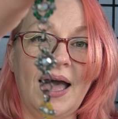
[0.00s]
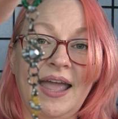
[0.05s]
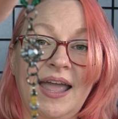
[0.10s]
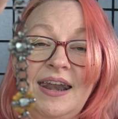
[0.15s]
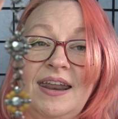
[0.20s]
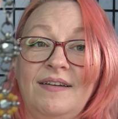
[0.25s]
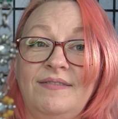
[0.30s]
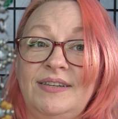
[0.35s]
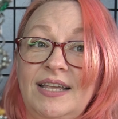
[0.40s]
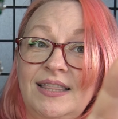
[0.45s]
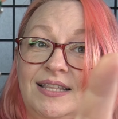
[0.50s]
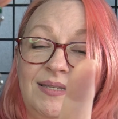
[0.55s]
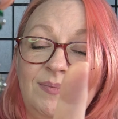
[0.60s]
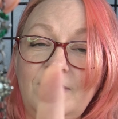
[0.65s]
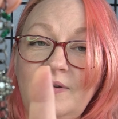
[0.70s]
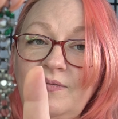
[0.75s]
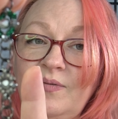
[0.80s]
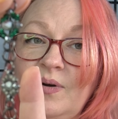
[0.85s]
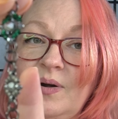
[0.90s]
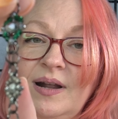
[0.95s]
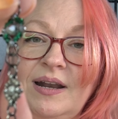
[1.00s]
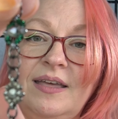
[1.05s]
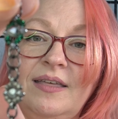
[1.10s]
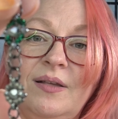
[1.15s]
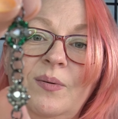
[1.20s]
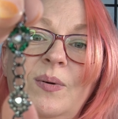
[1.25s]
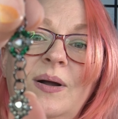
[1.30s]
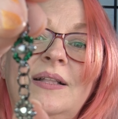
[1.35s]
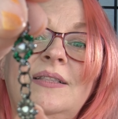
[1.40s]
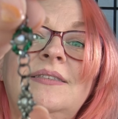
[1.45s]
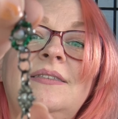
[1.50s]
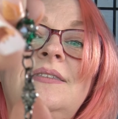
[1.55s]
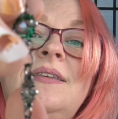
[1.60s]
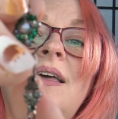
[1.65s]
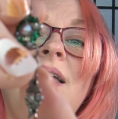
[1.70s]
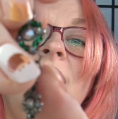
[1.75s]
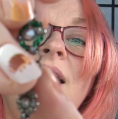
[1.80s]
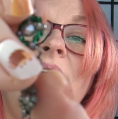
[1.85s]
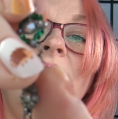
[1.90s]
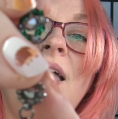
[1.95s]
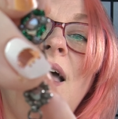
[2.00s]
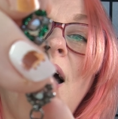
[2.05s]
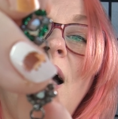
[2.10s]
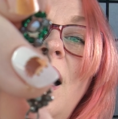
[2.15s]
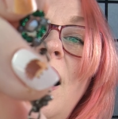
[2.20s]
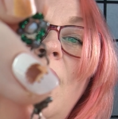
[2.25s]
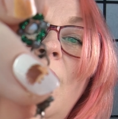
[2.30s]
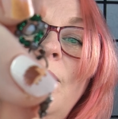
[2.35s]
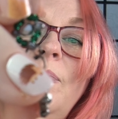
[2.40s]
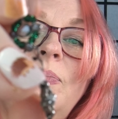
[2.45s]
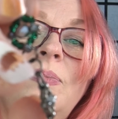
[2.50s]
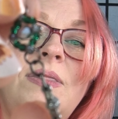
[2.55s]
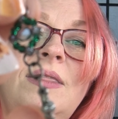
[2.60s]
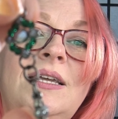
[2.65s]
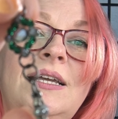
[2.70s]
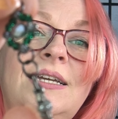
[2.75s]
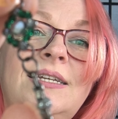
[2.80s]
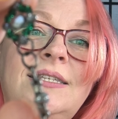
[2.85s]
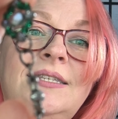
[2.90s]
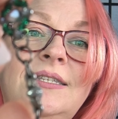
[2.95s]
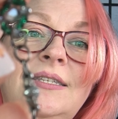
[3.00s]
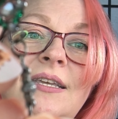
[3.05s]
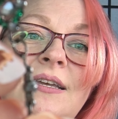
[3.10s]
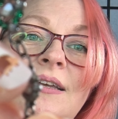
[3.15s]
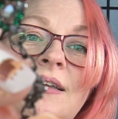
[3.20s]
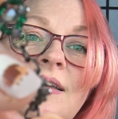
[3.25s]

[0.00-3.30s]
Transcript: and I've done this before in other ones, this